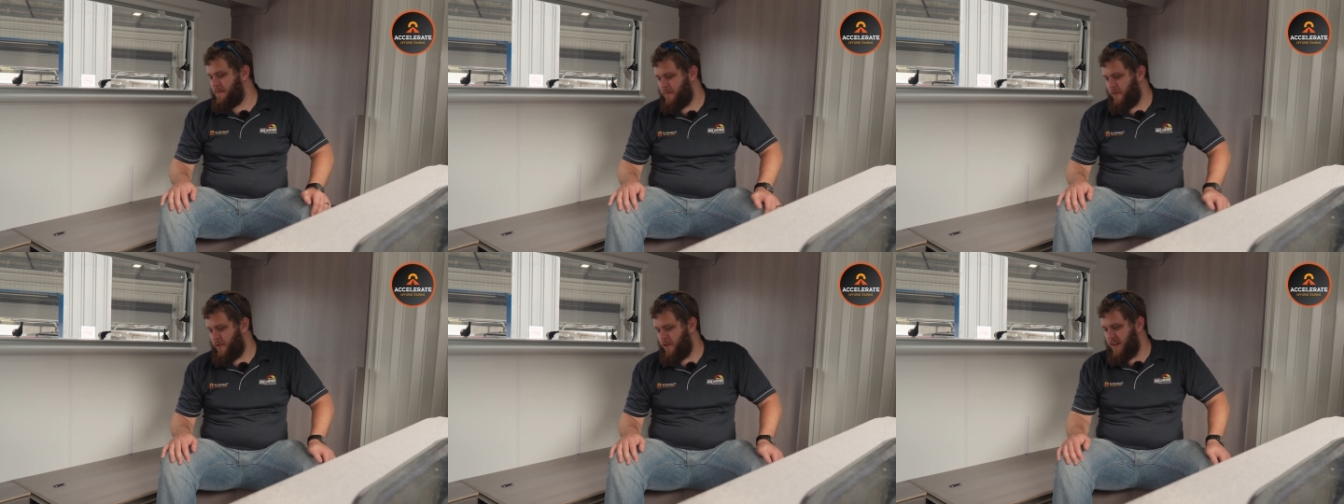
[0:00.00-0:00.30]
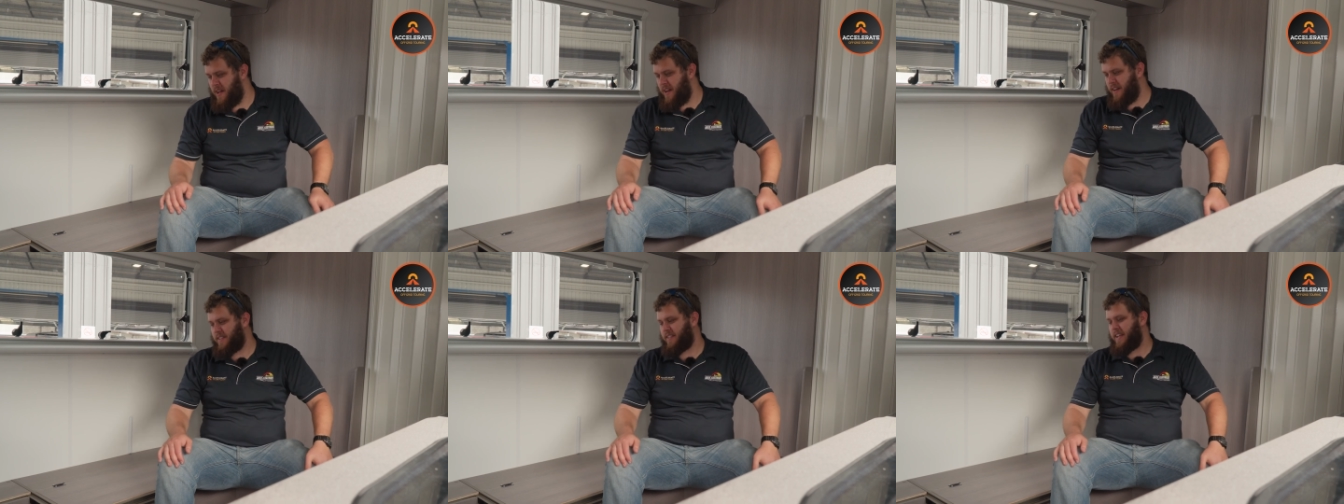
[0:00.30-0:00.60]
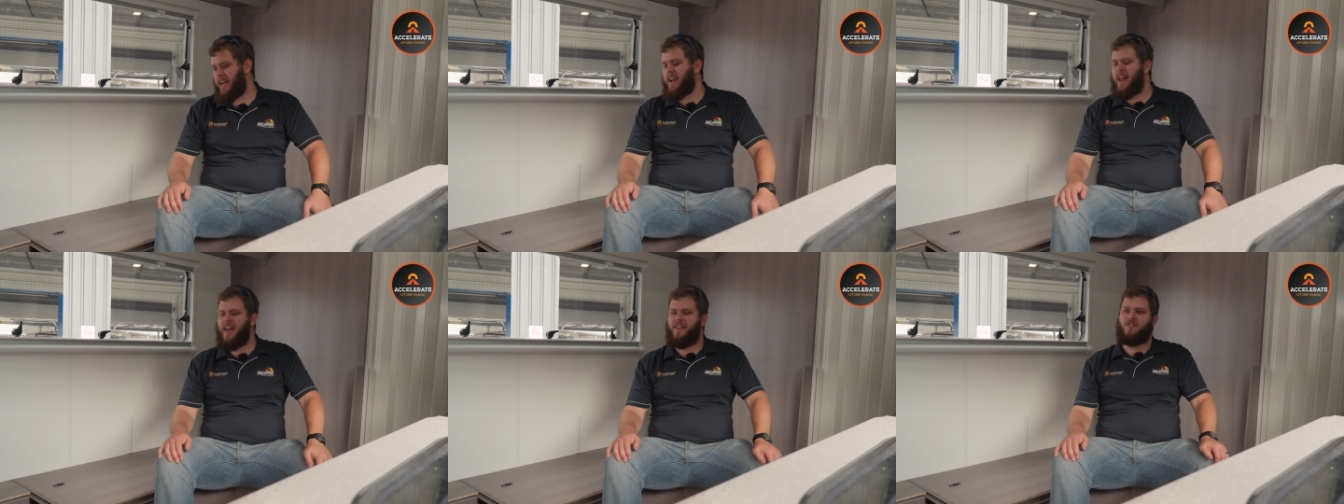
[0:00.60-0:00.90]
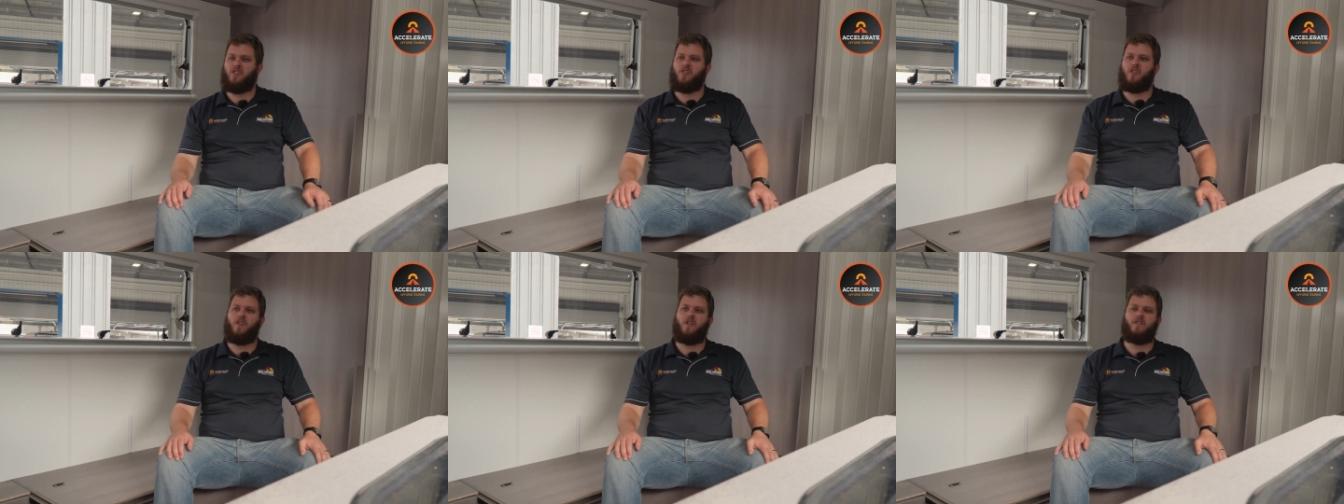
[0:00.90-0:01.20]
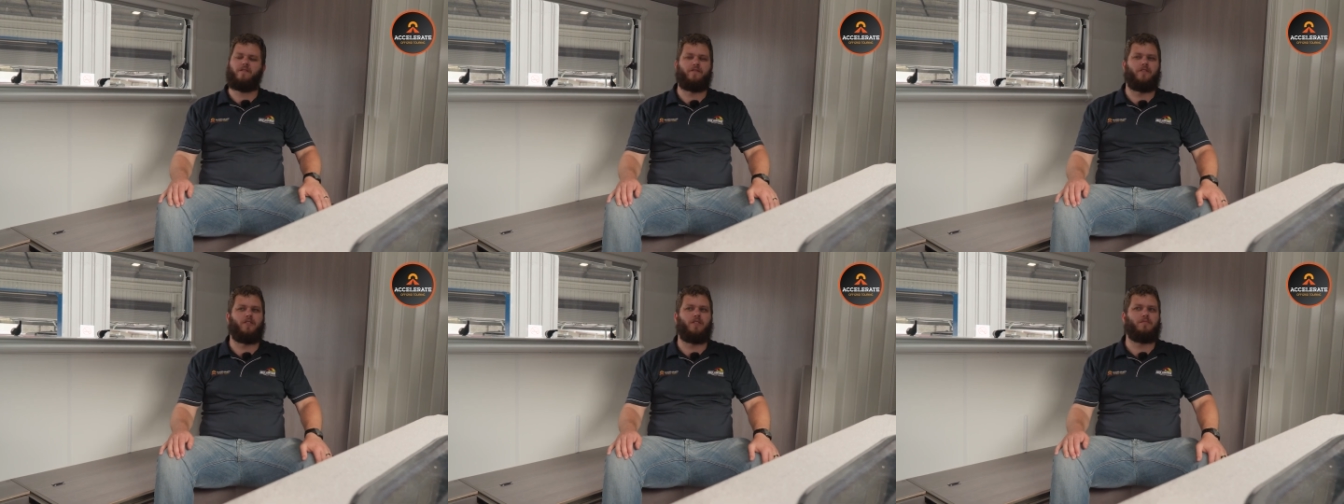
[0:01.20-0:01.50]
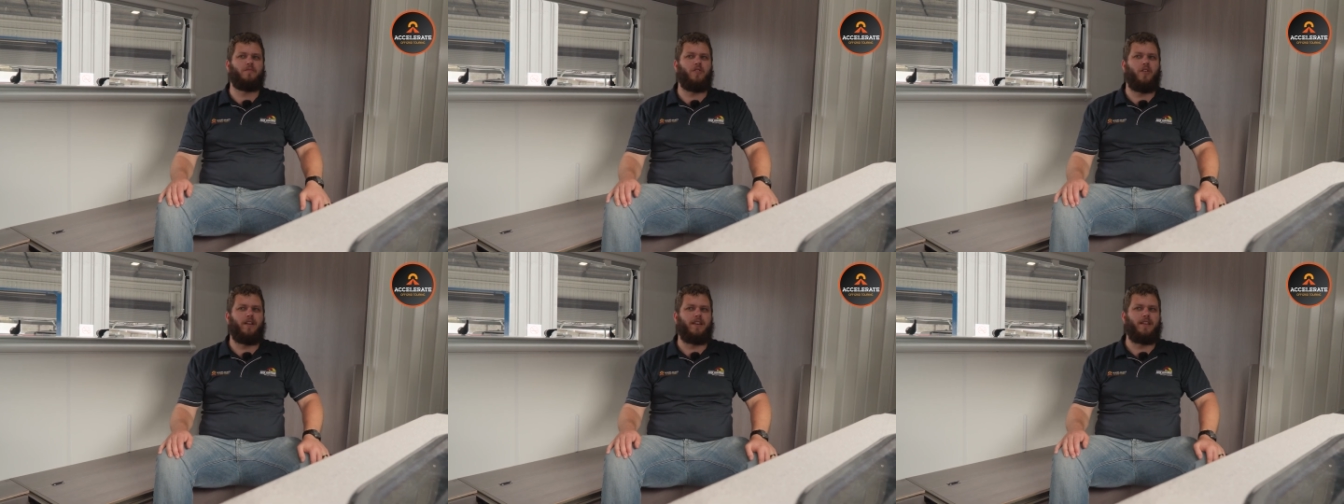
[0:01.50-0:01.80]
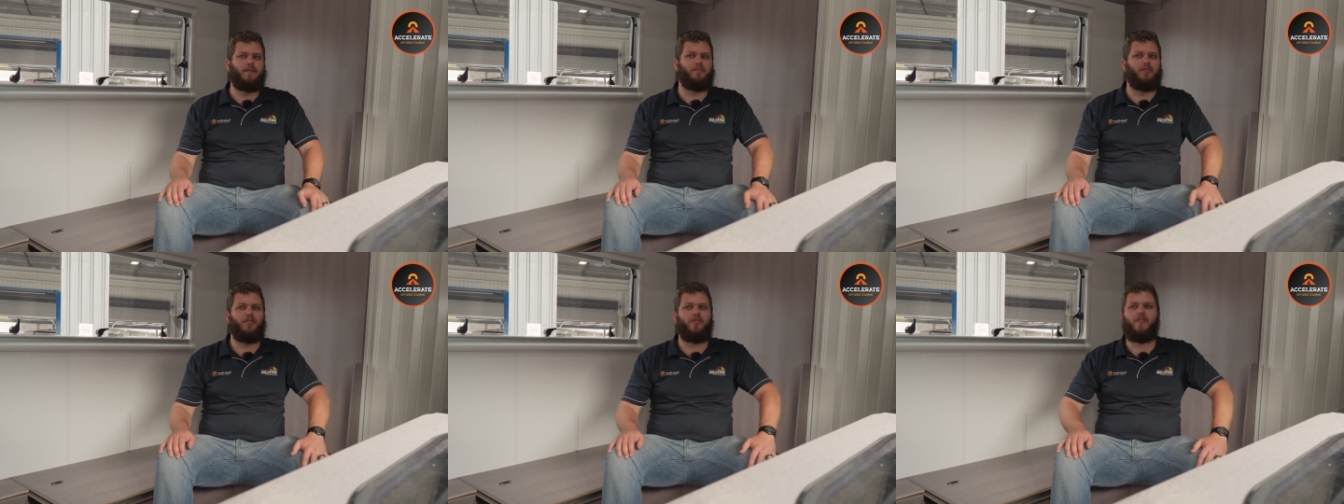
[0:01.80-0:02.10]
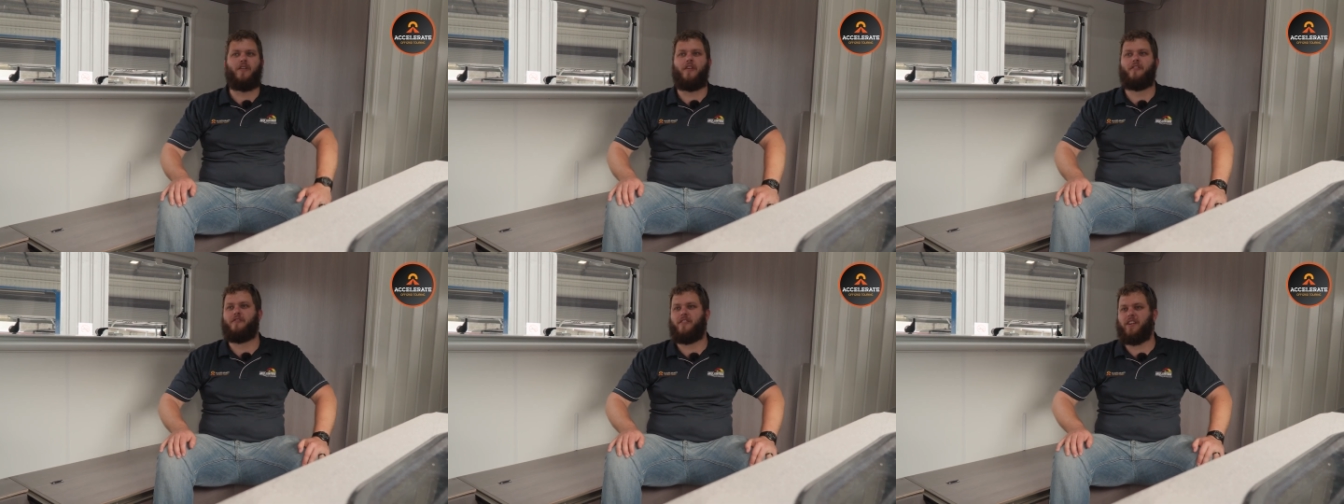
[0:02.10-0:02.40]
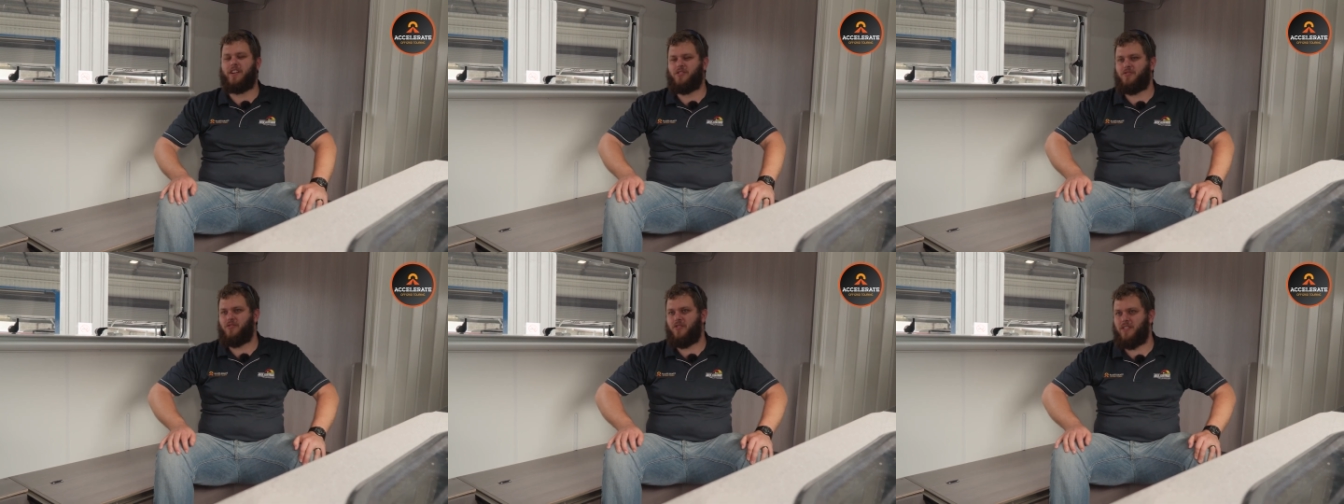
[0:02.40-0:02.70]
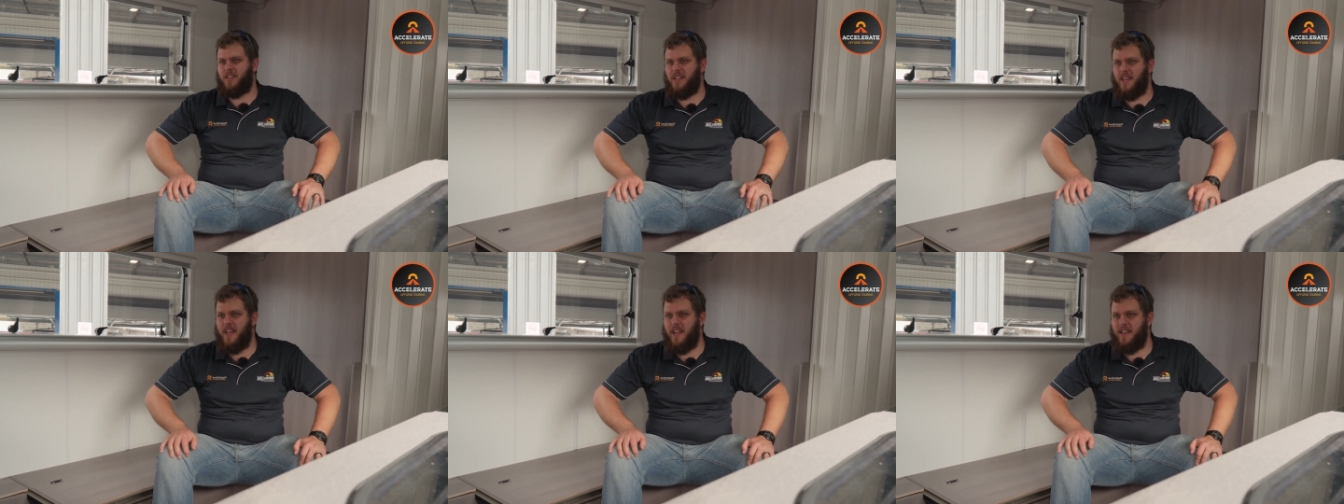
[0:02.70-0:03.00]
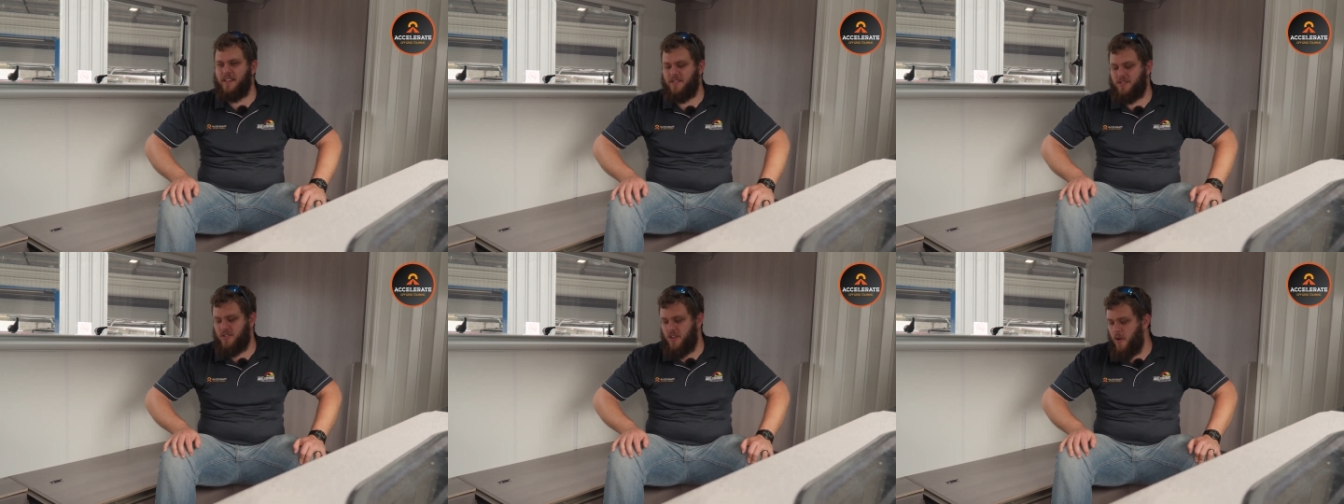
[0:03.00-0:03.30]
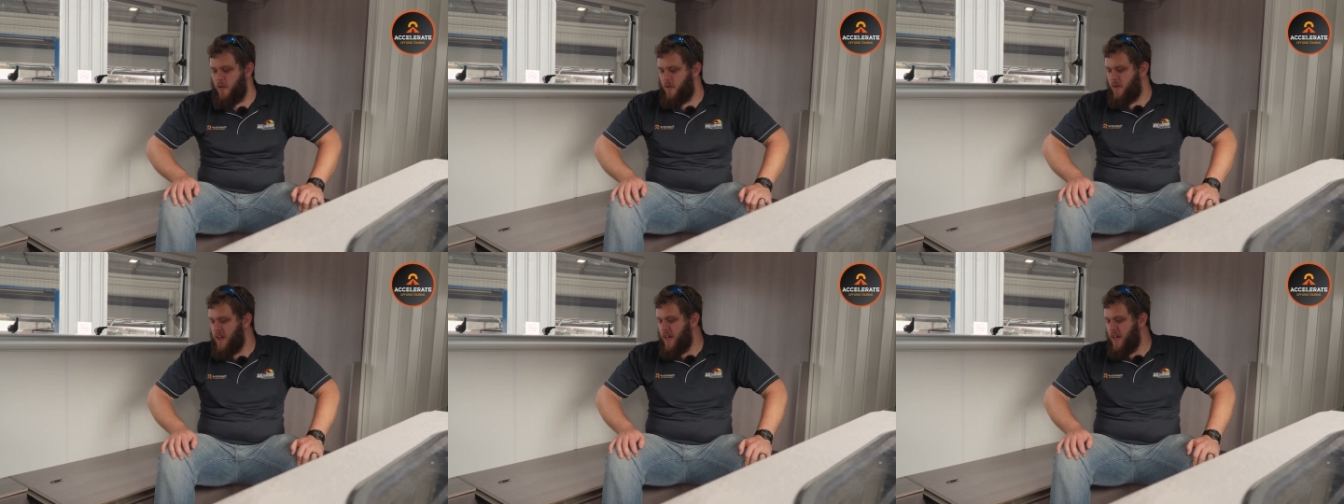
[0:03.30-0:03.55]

products and have gone for the mighty blue Victron gears. So,